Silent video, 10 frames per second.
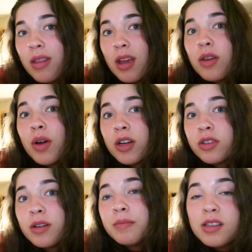Thank you,
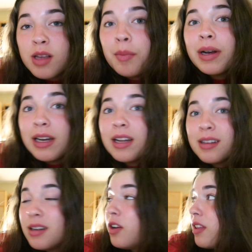Ashley. Somebody
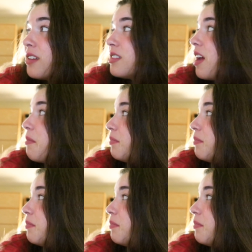needed to hear that today.